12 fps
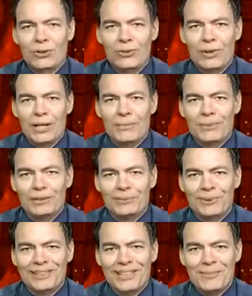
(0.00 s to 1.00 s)
go away, much
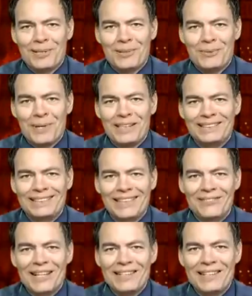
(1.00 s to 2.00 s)
more coming your way.
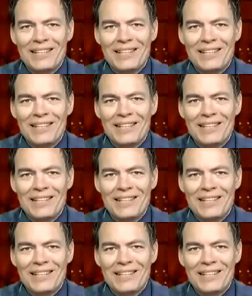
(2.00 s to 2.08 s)
Stay right